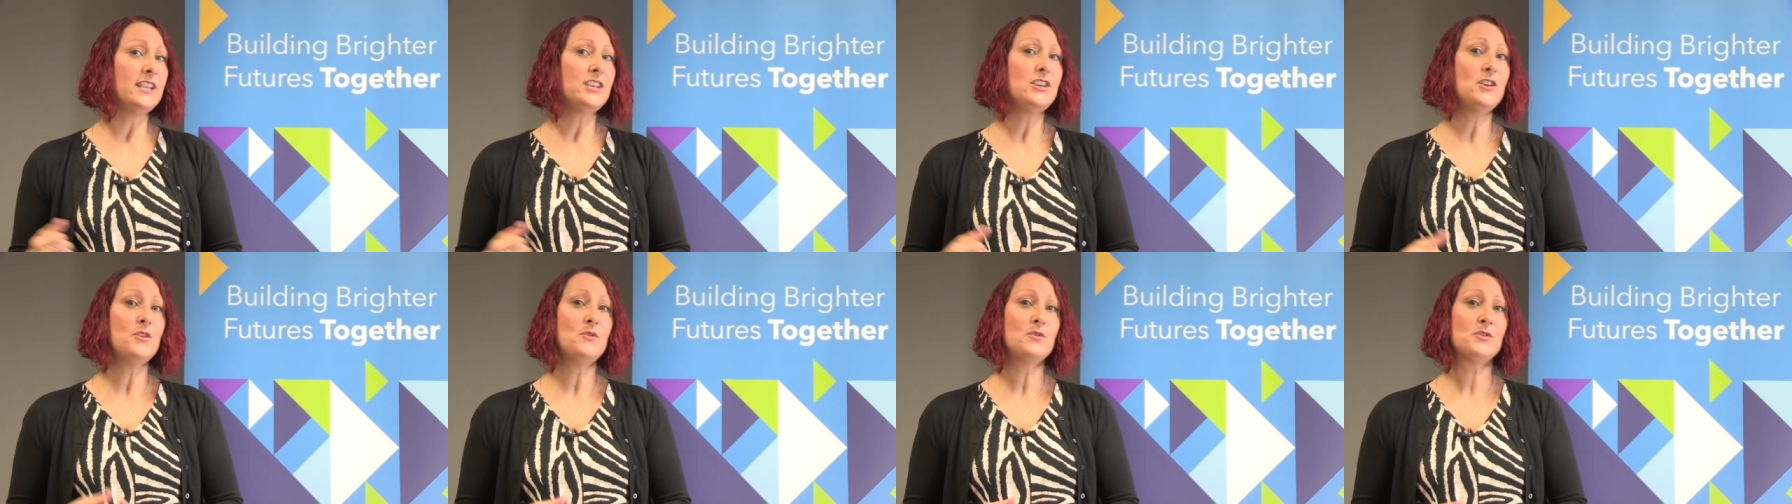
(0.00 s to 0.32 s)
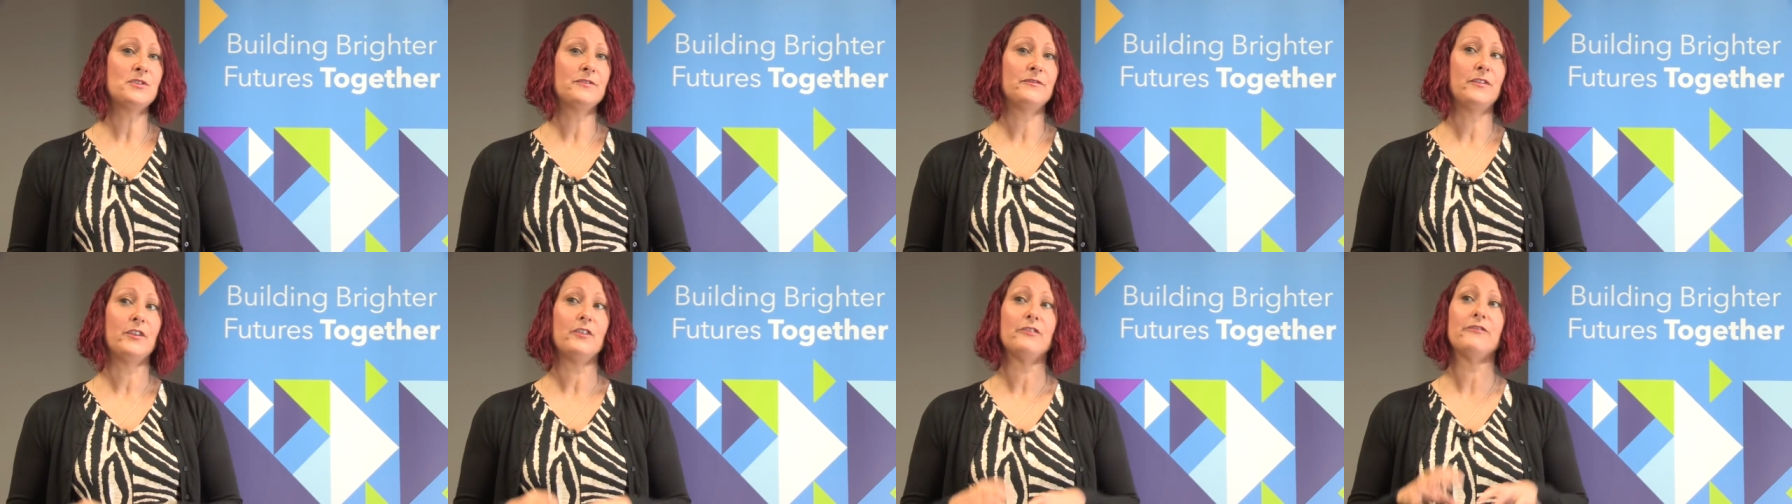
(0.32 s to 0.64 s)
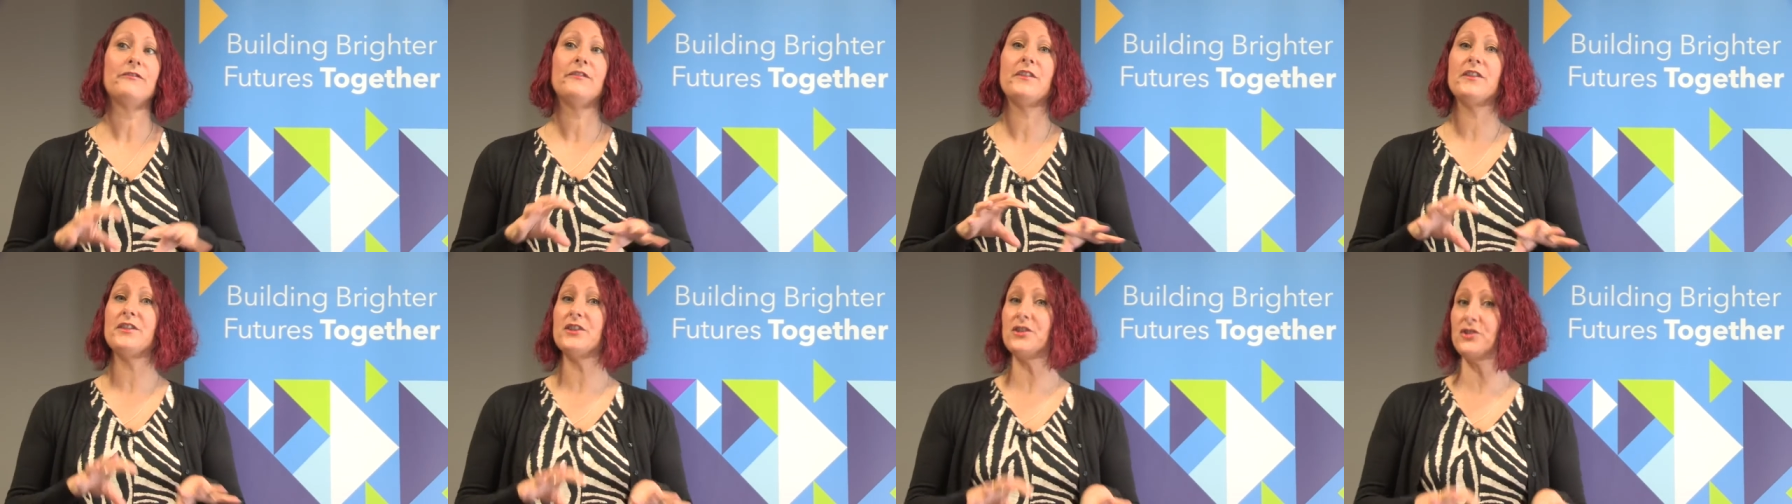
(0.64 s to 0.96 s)
useful
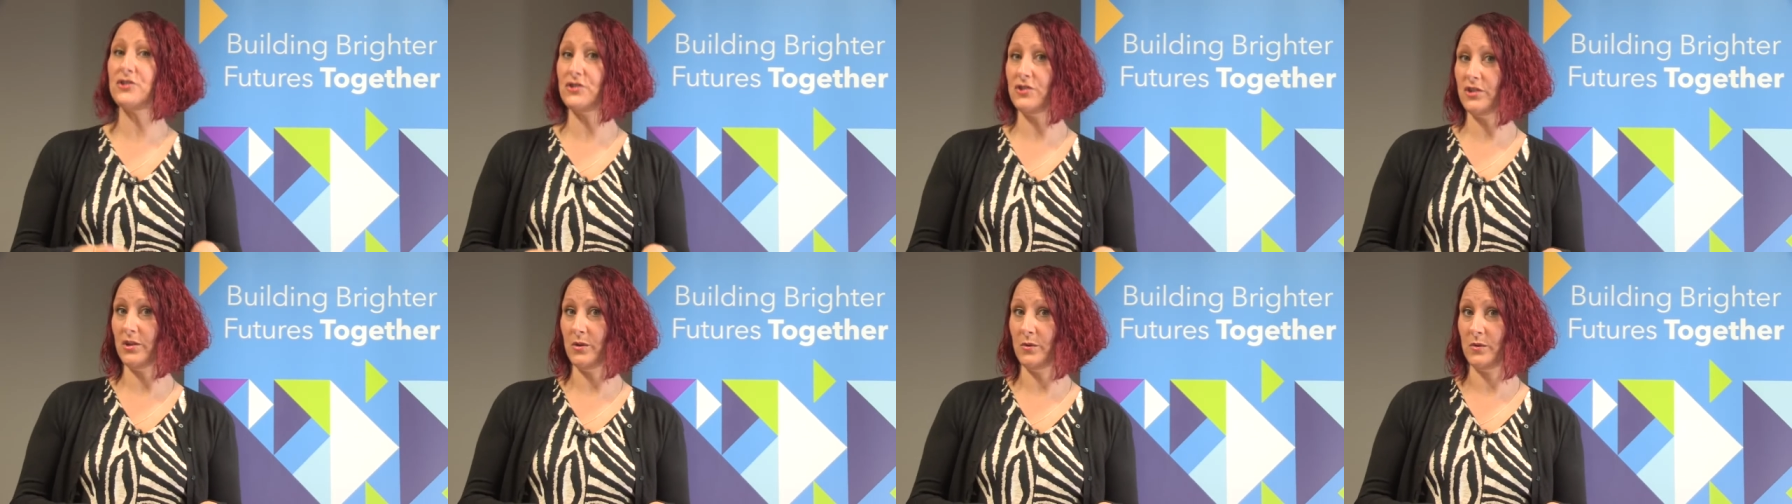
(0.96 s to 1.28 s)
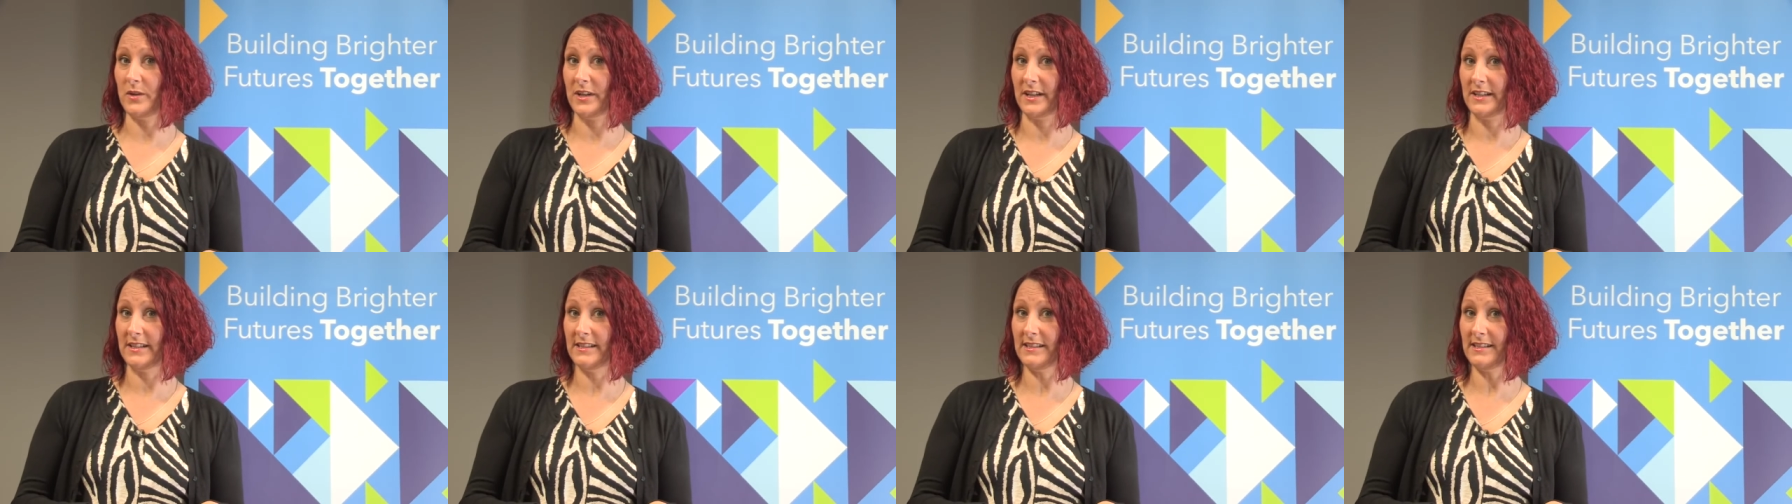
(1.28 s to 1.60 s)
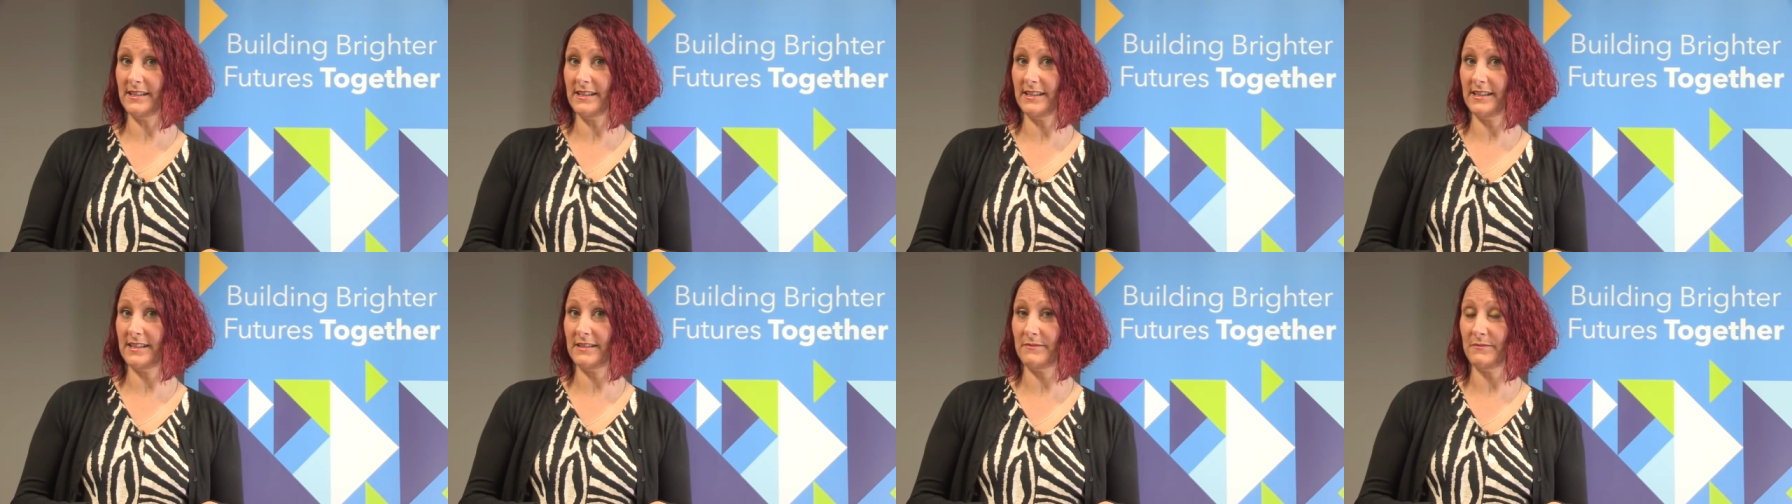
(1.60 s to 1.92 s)
for the
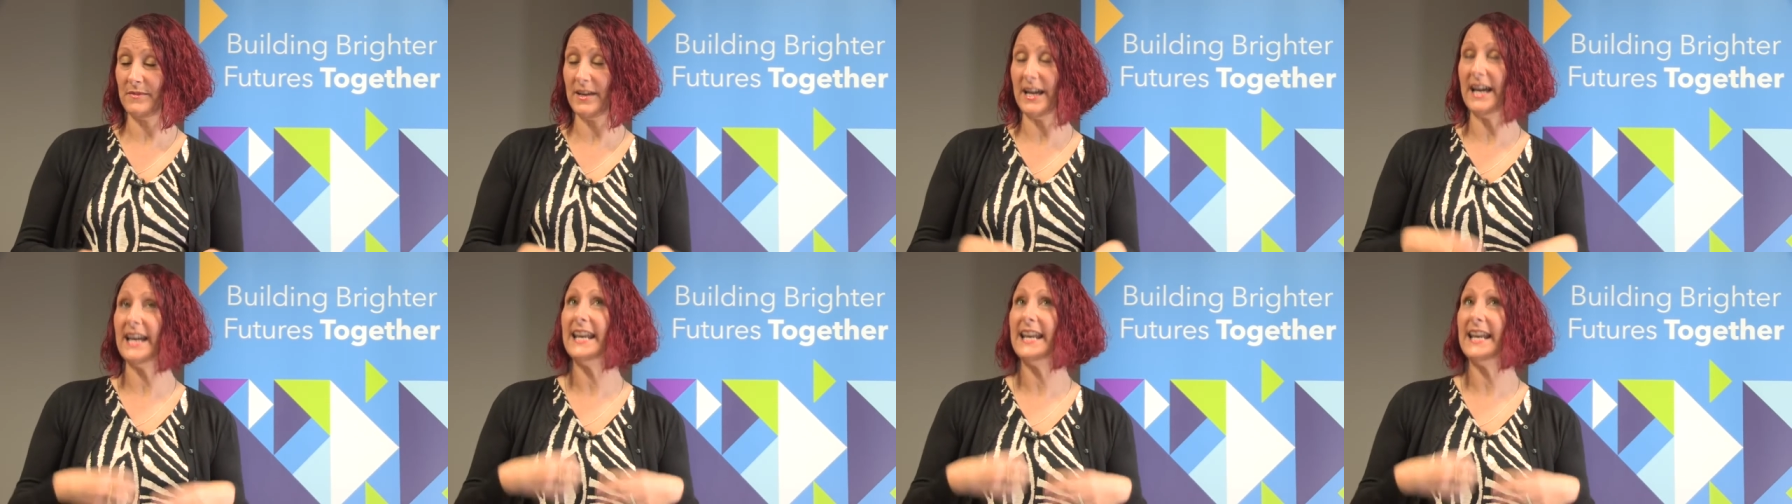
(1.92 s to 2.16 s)
students